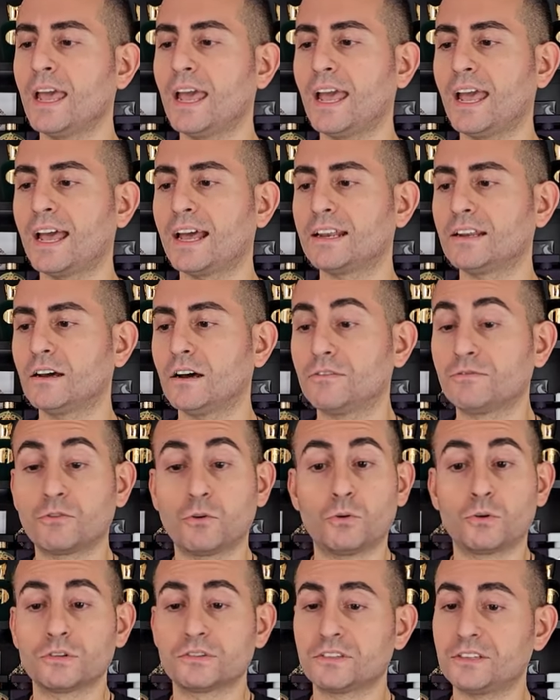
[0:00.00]
And of
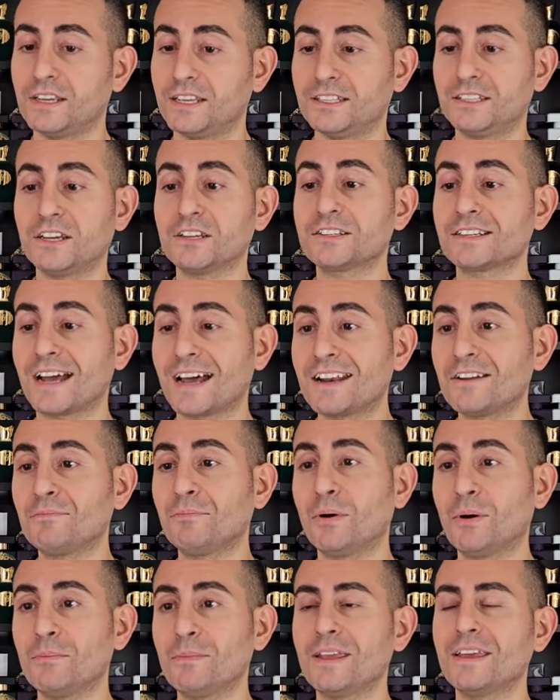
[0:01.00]
course, it does kind of
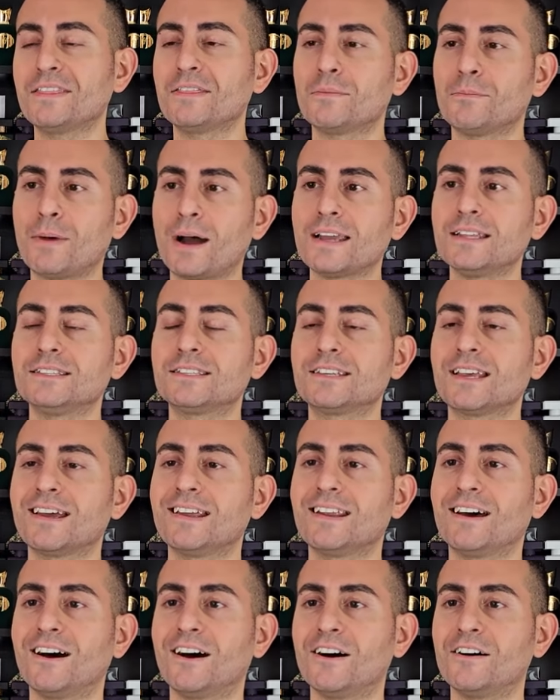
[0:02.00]
put me in the
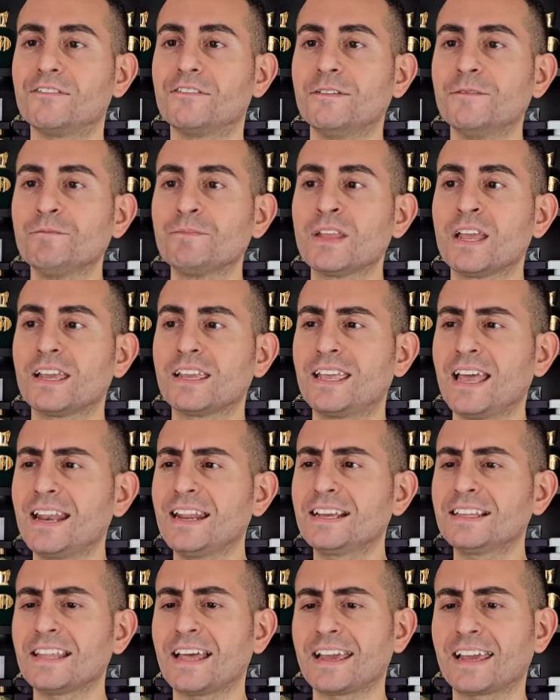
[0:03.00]
mindset of
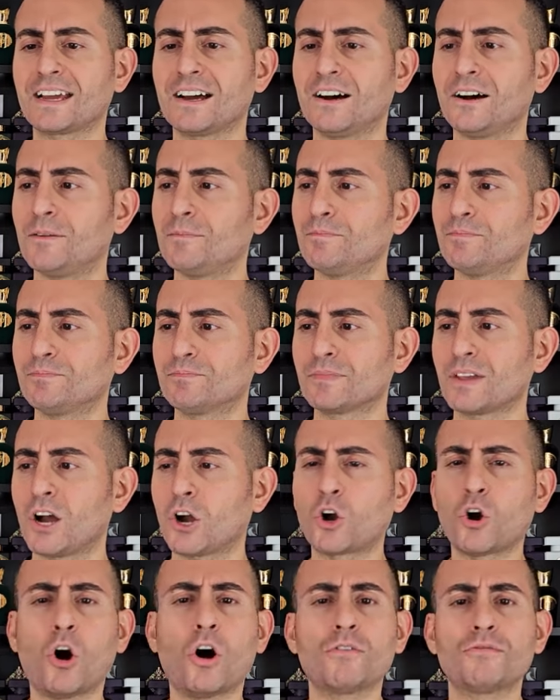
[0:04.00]
getting like um, a
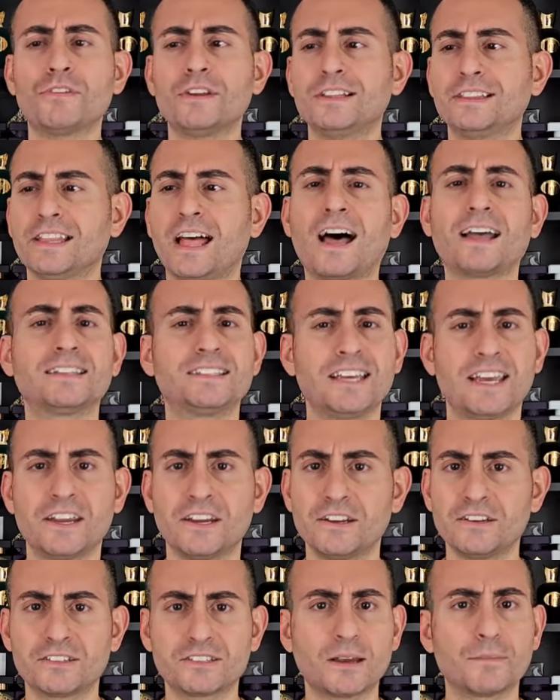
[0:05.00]
coffee
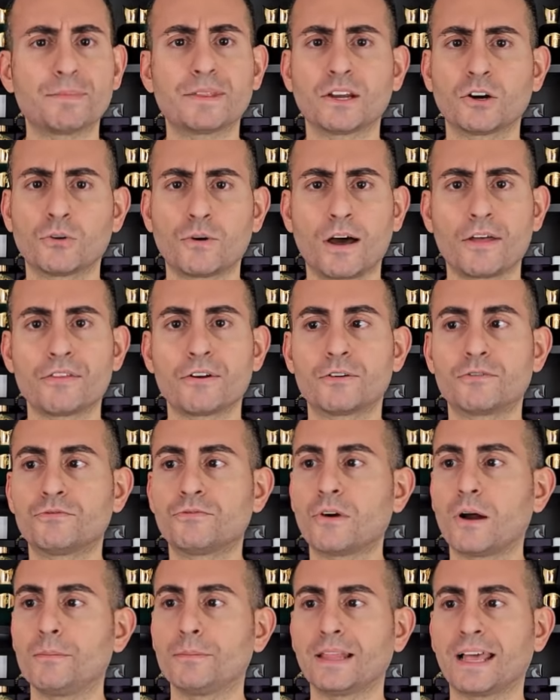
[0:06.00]
latte, something or other
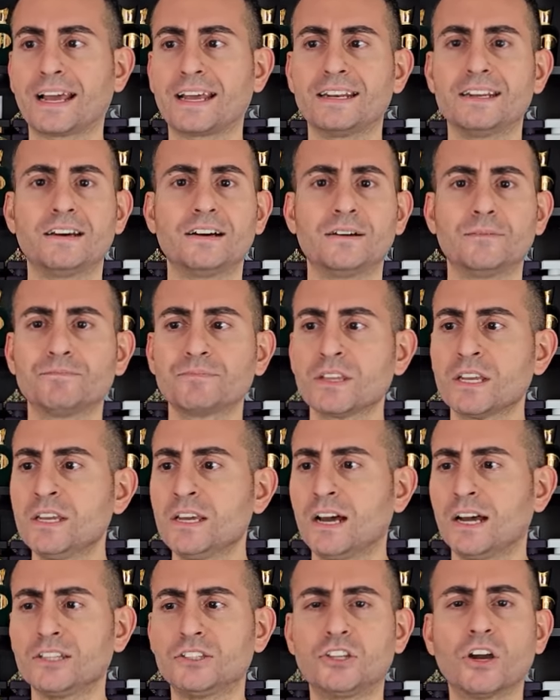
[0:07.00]
from like an, uh,
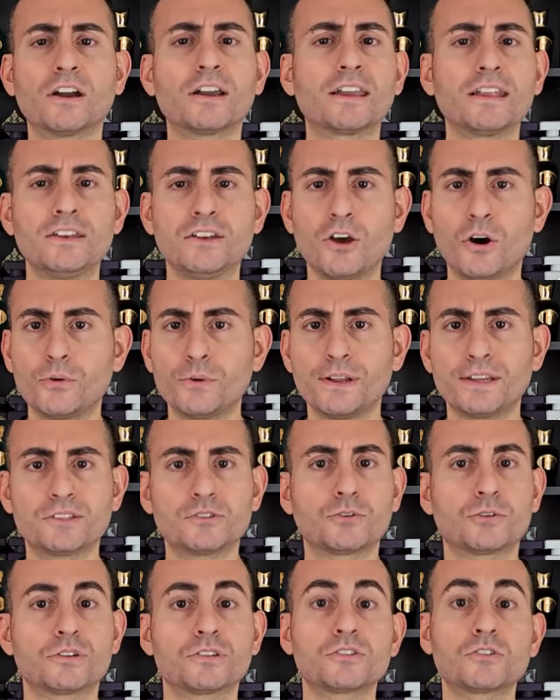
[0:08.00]
a Dunkin'
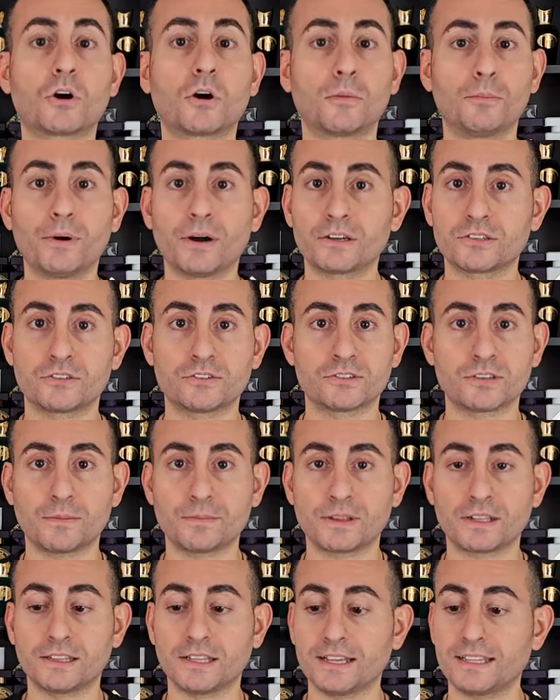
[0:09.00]
Donuts or a Starbucks or
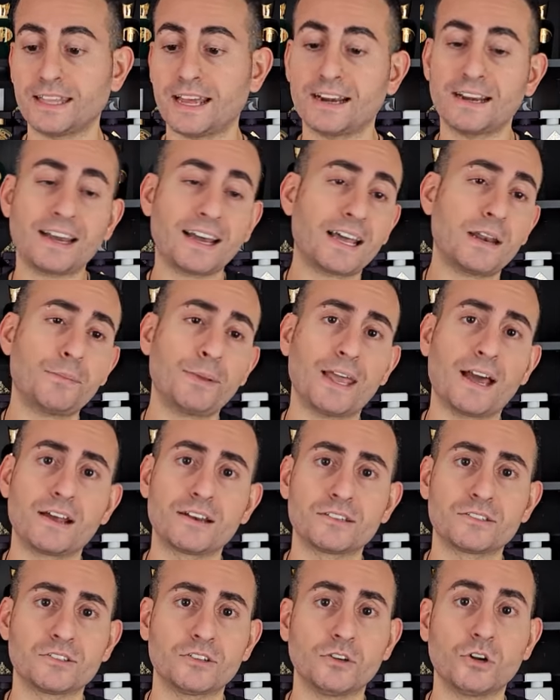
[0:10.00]
something like that. And I gotta be
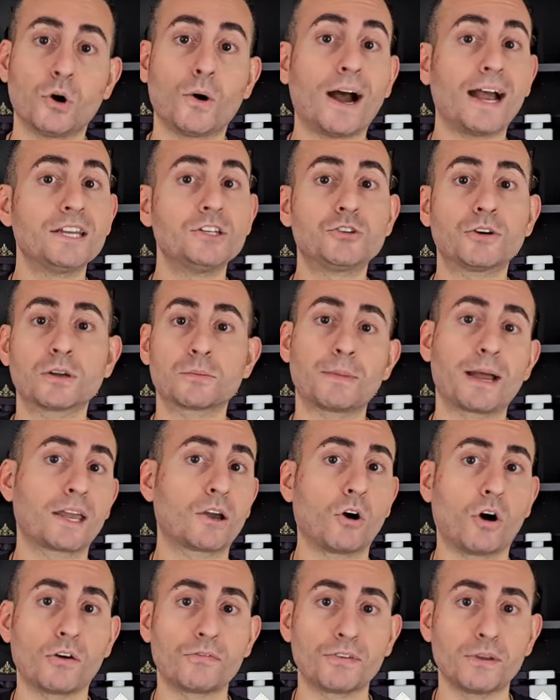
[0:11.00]
honest, you know, I drink my
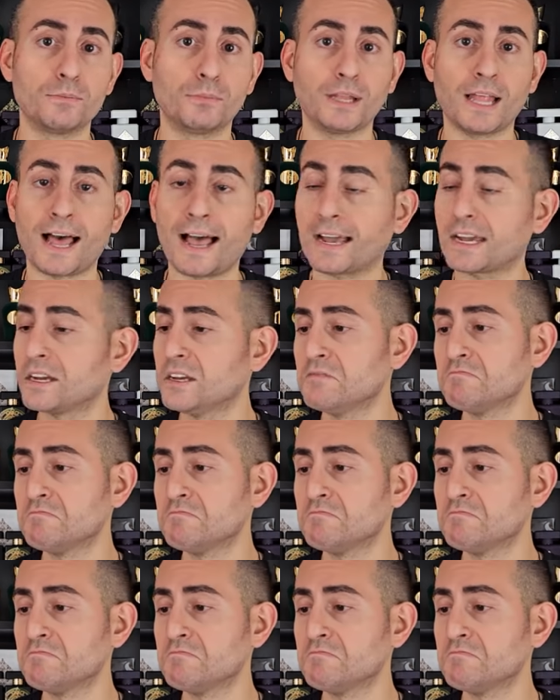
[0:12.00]
coffee black,